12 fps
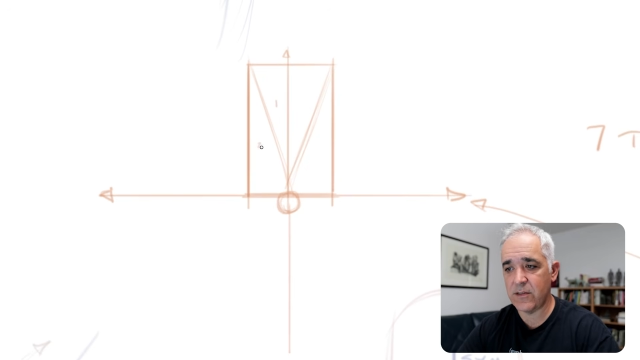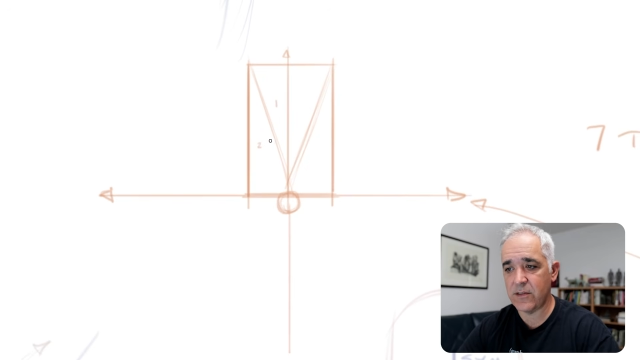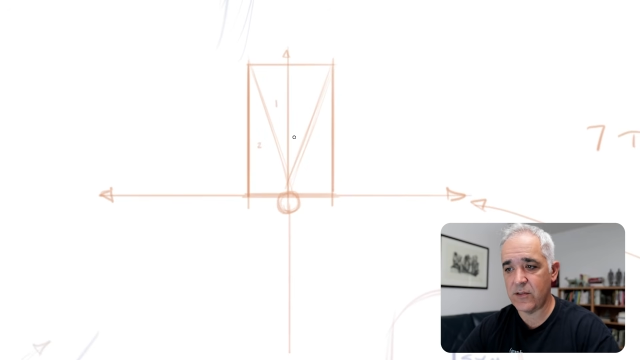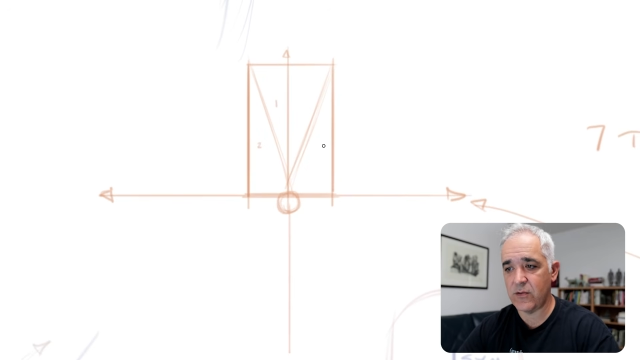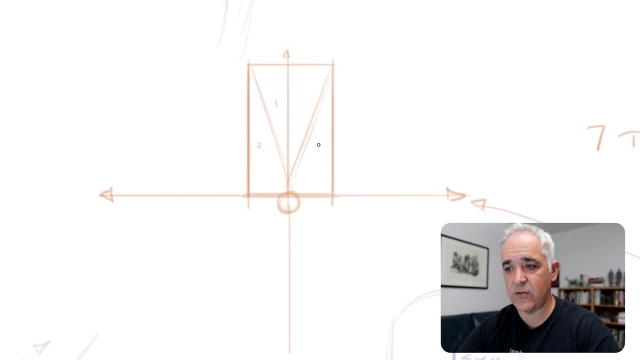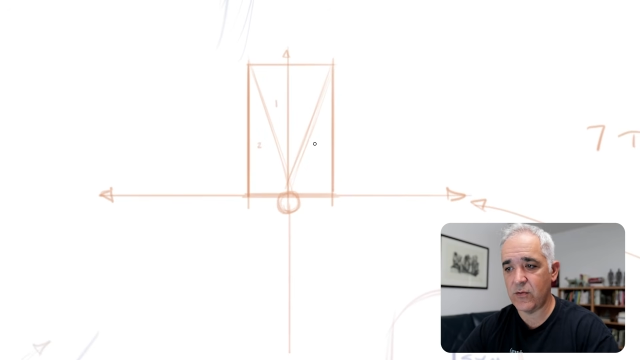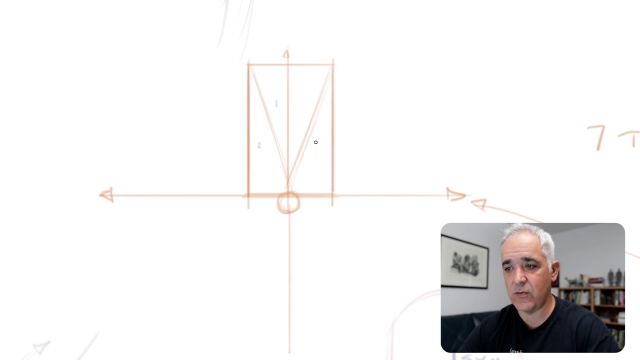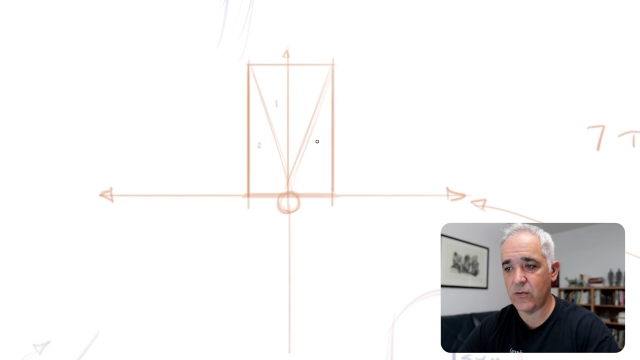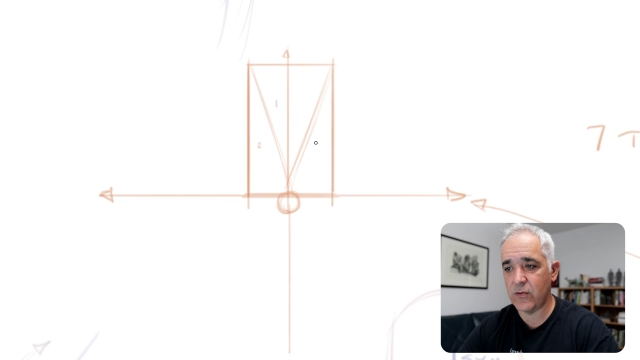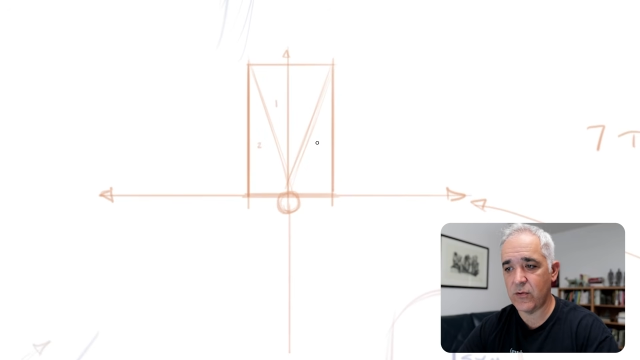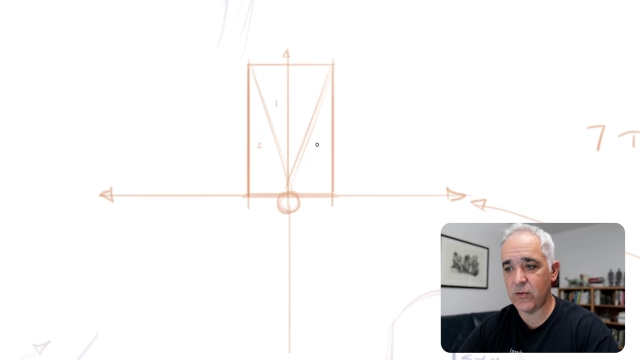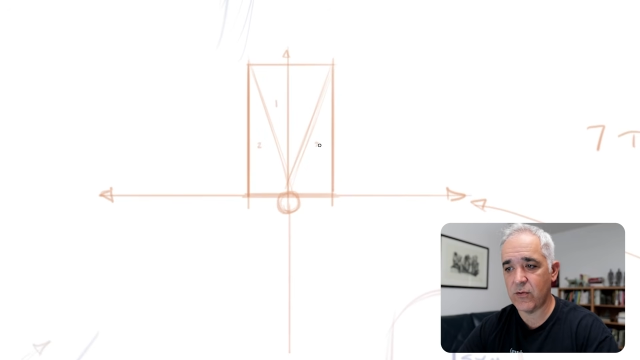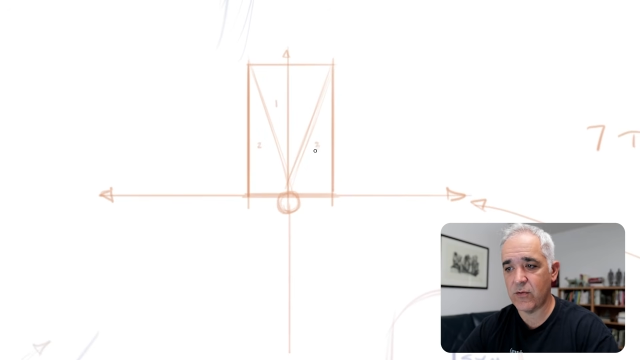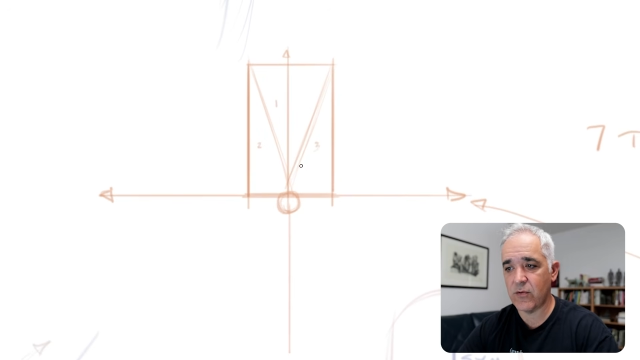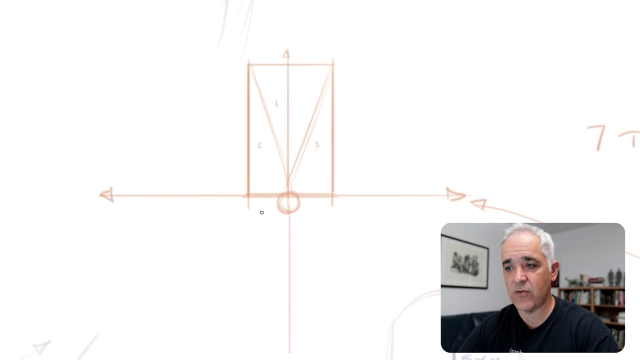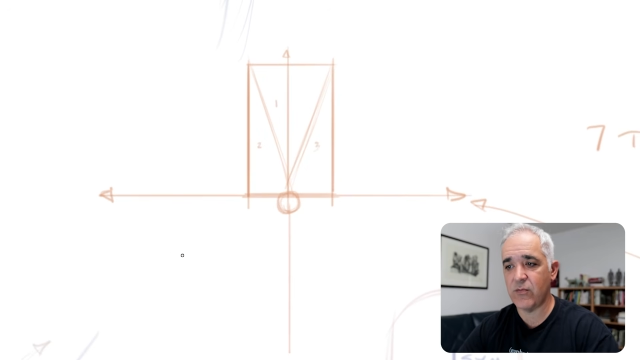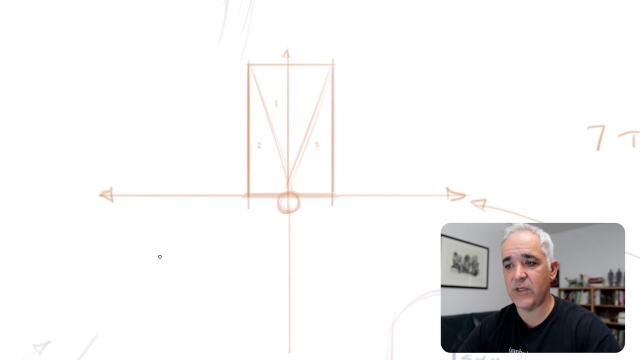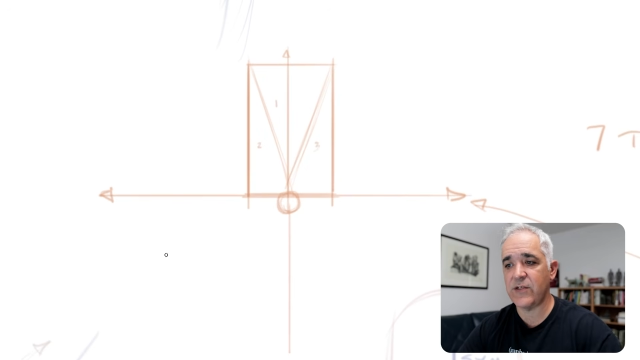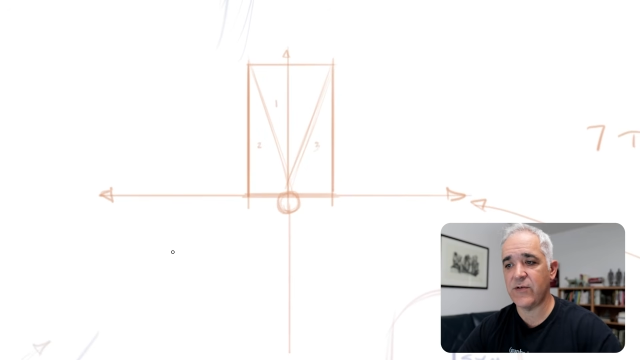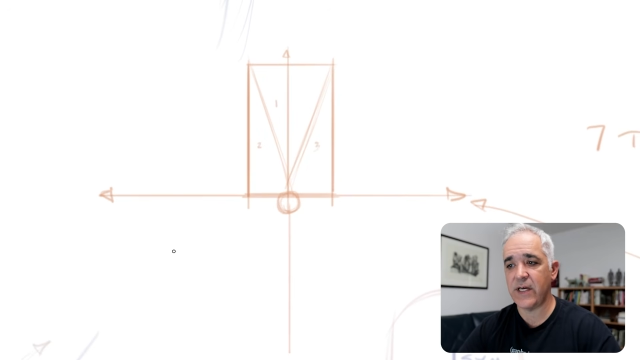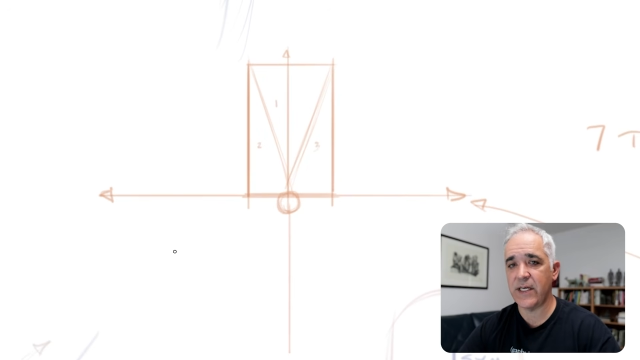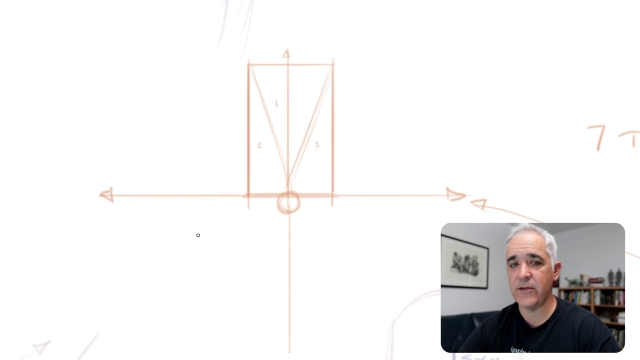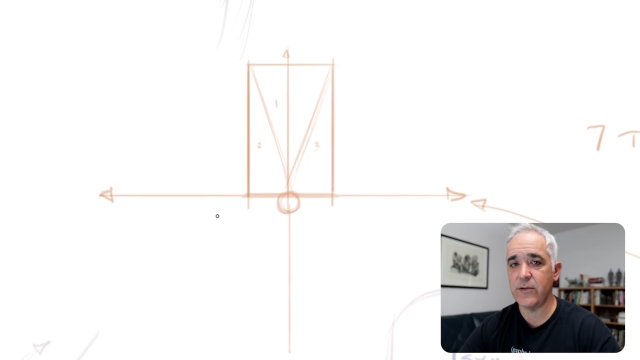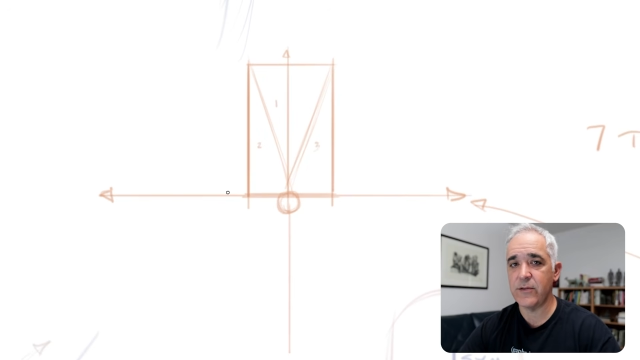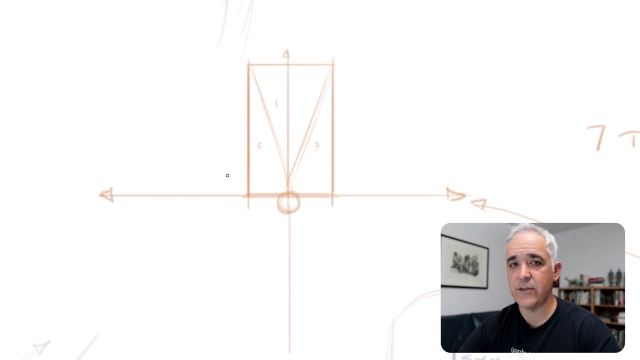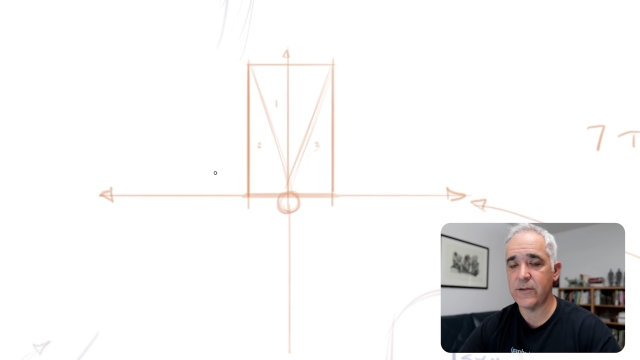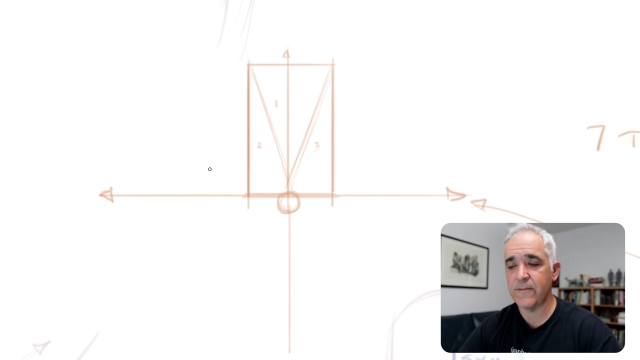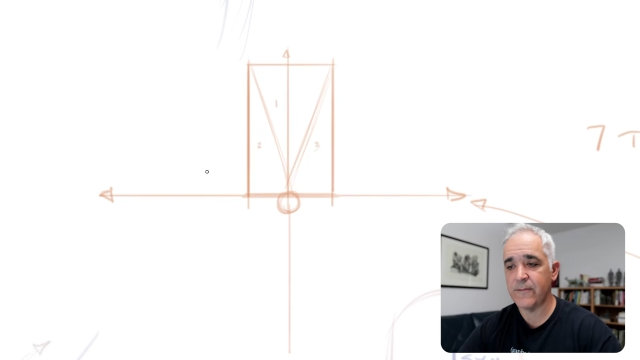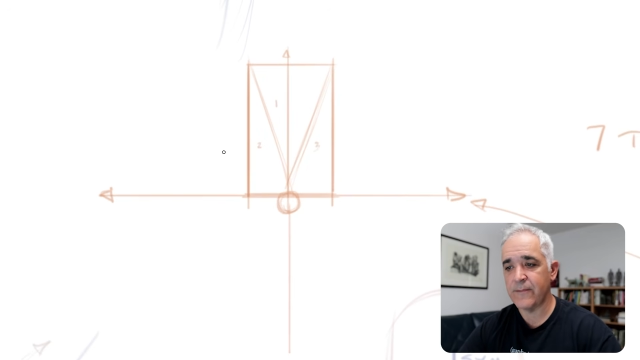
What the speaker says: 2, 3 triangles.